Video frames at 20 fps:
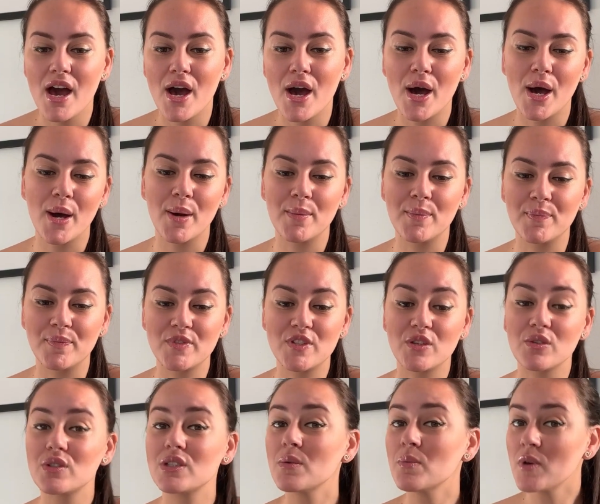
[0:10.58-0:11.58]
Um,
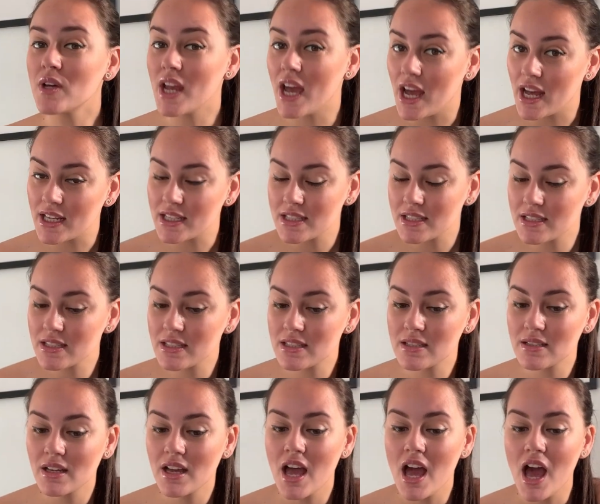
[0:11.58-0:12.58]
so someone
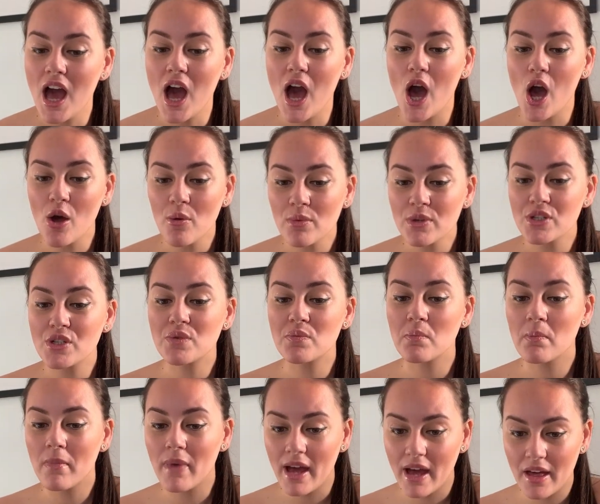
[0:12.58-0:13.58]
asks, how much
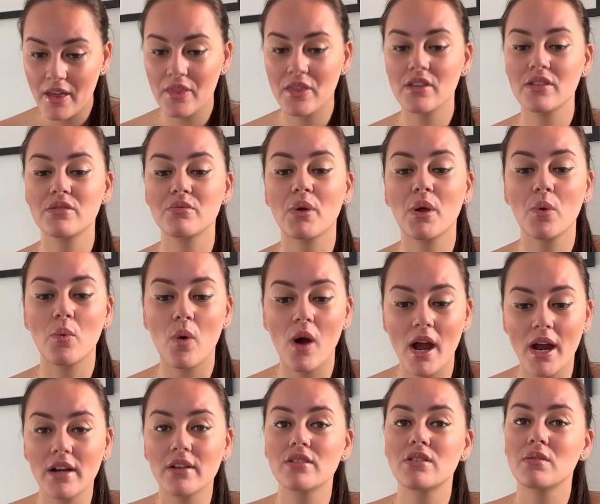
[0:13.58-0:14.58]
math is
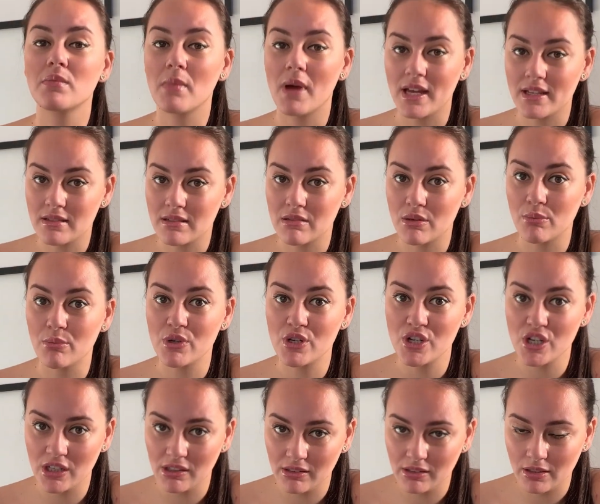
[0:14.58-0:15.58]
required to master
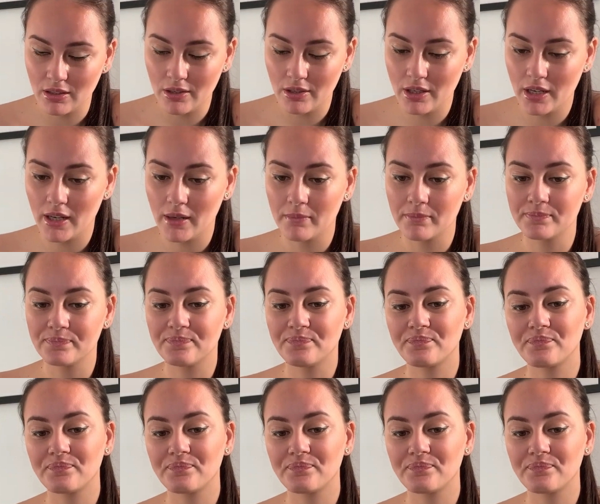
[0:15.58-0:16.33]
machine learning?